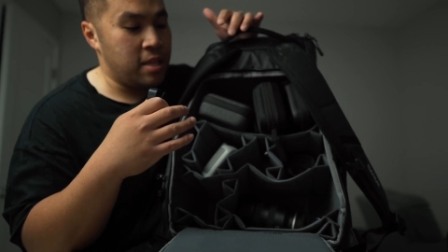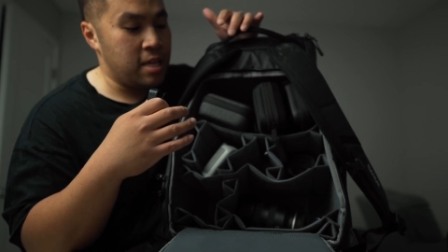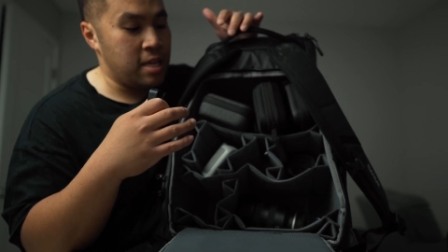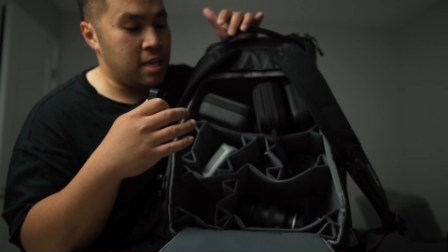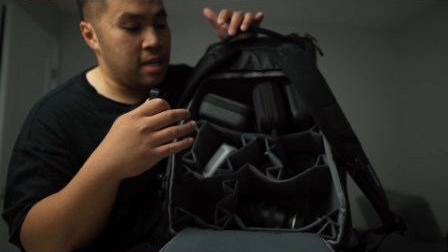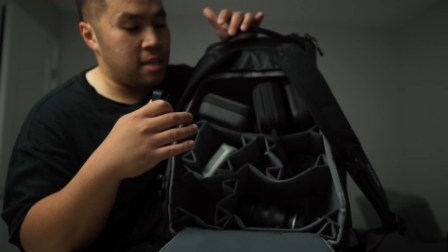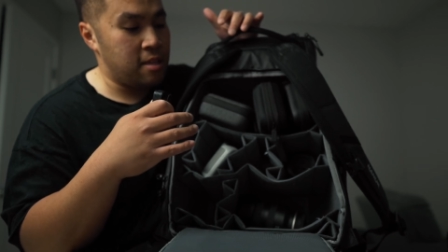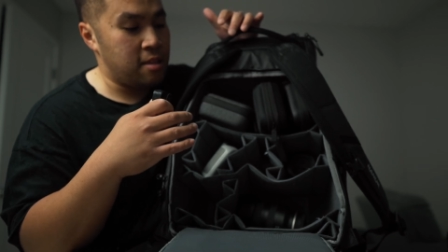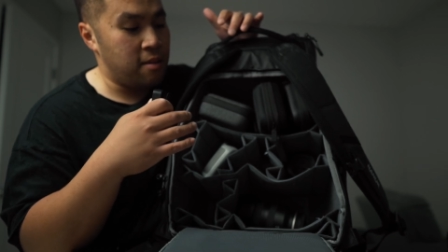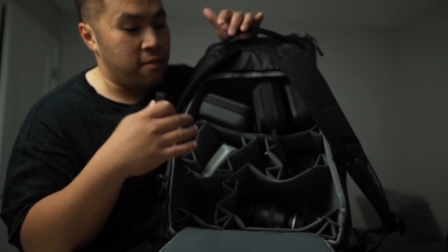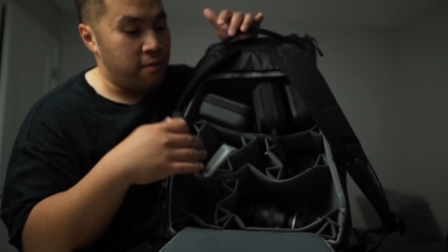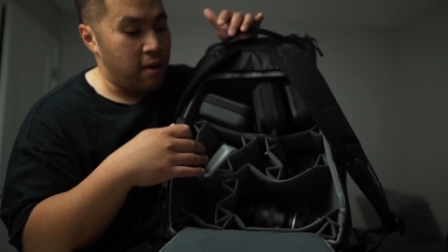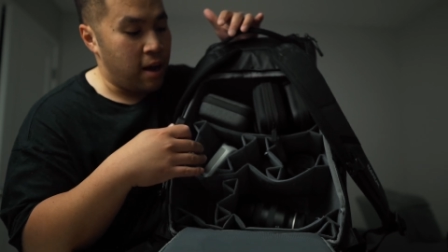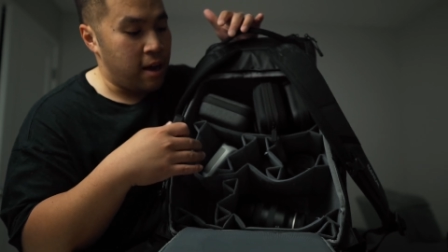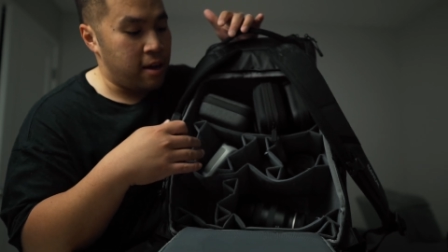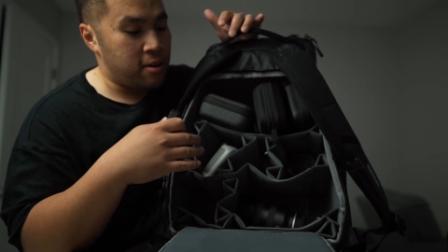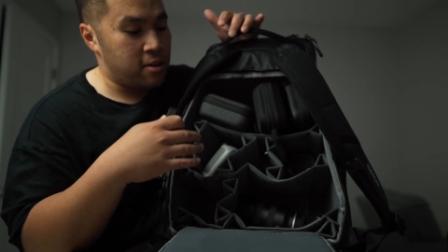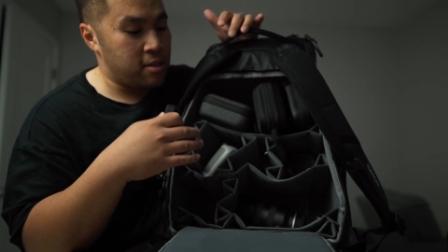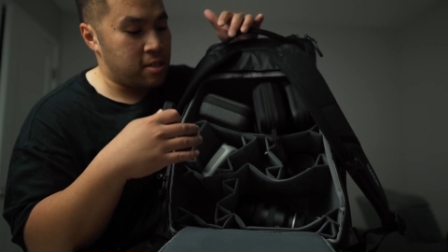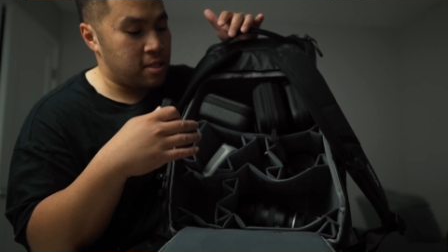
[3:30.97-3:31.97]
the
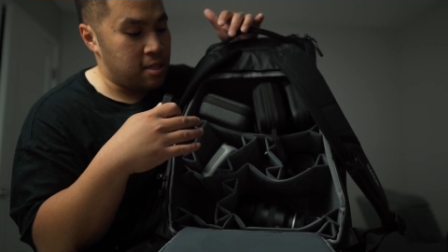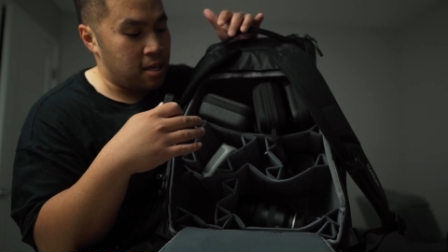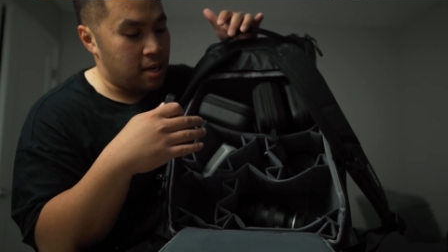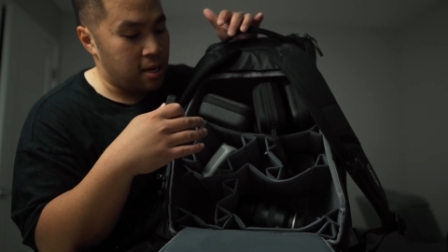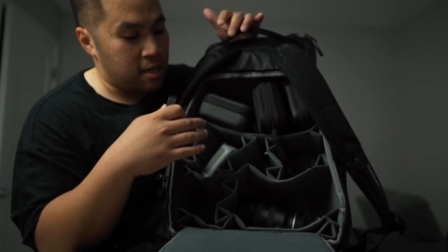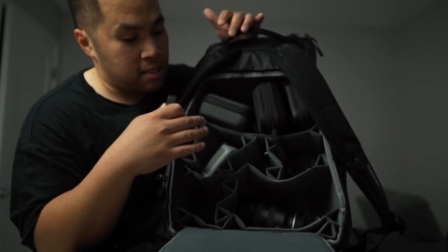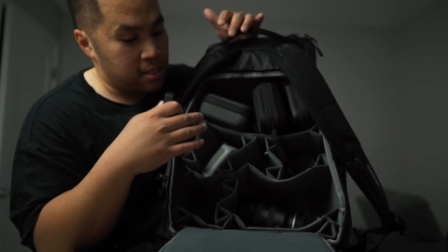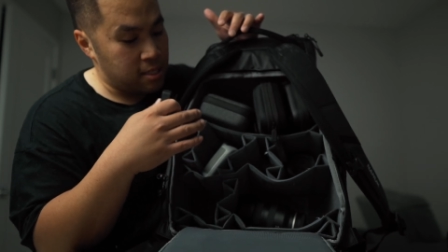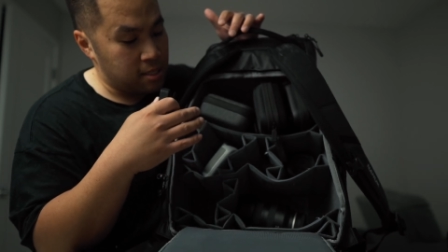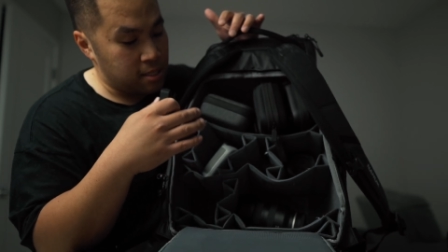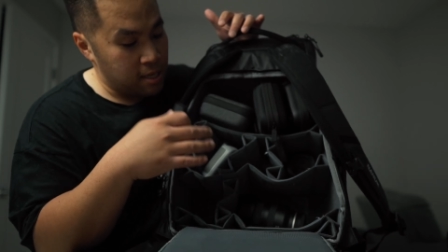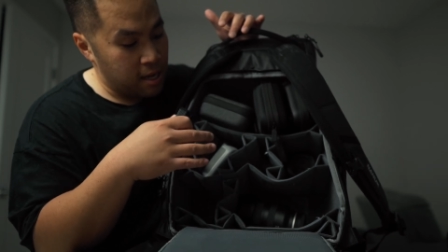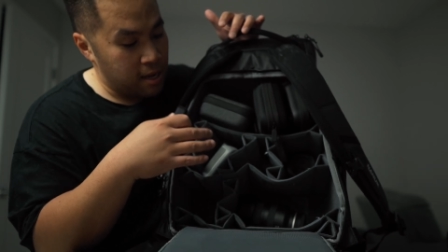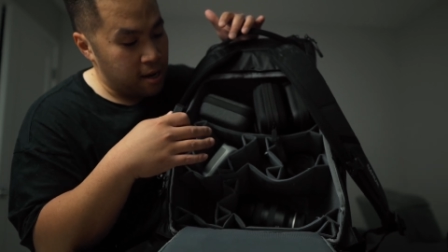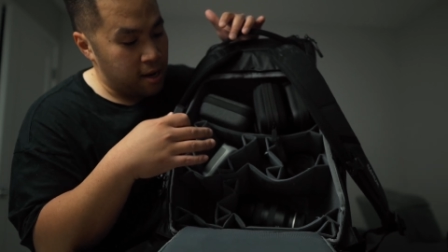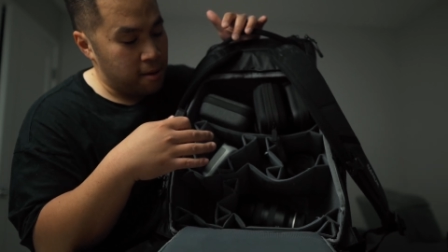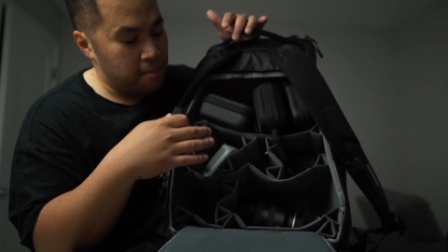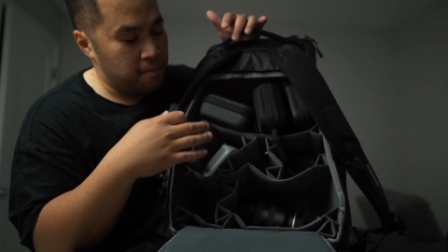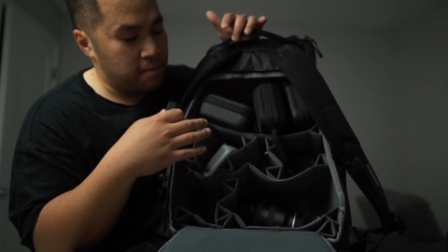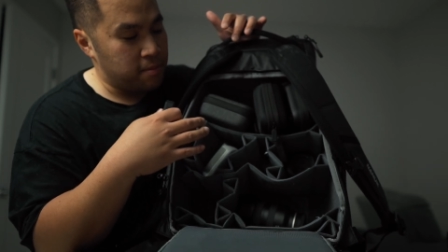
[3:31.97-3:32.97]
dividers that are set
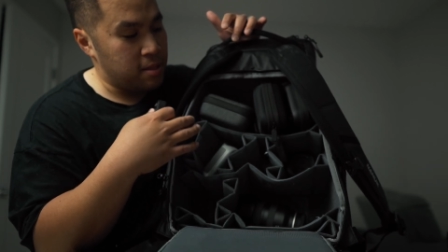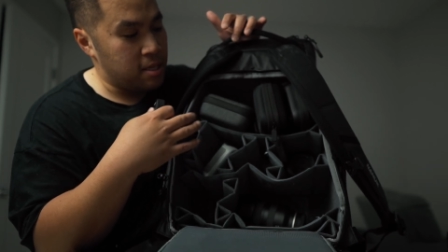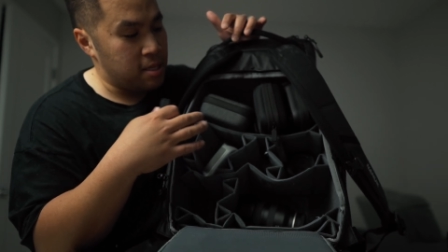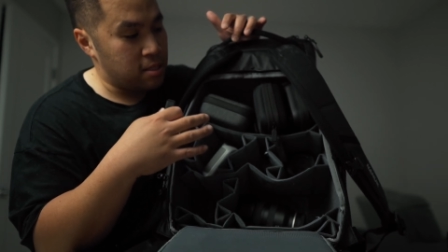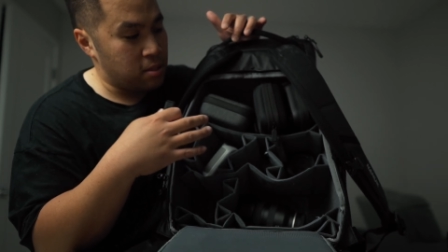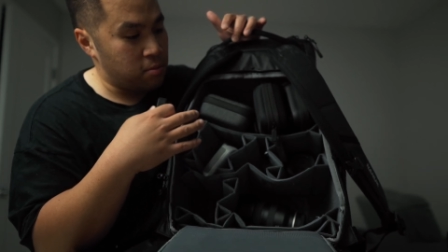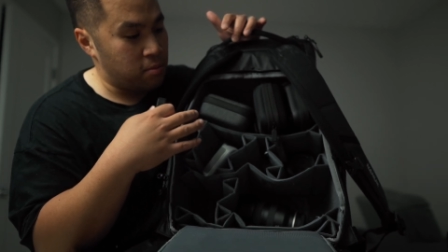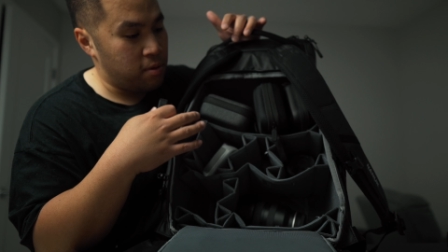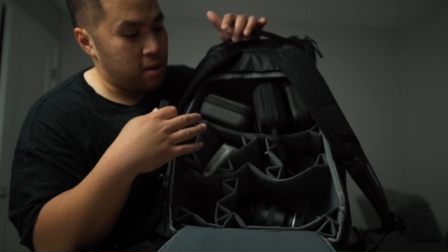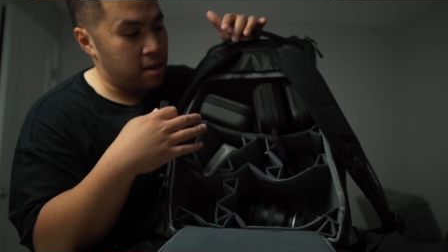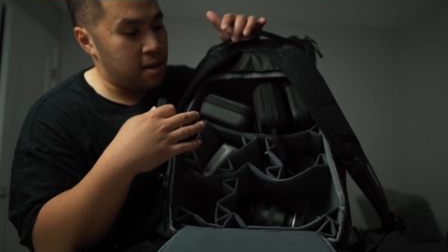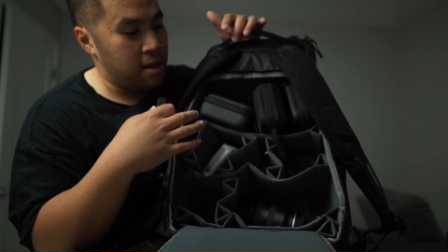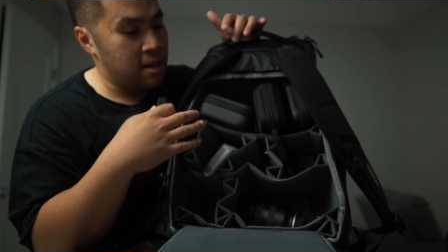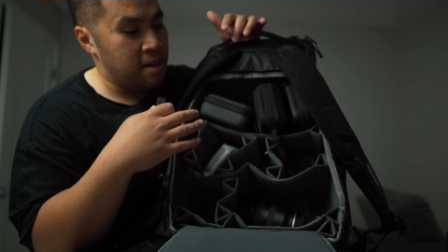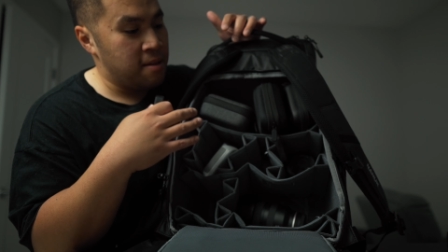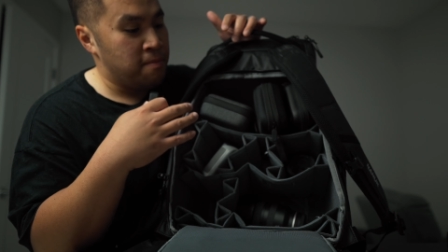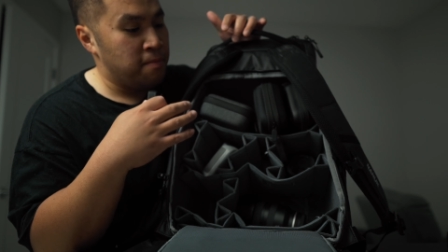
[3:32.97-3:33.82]
up this way.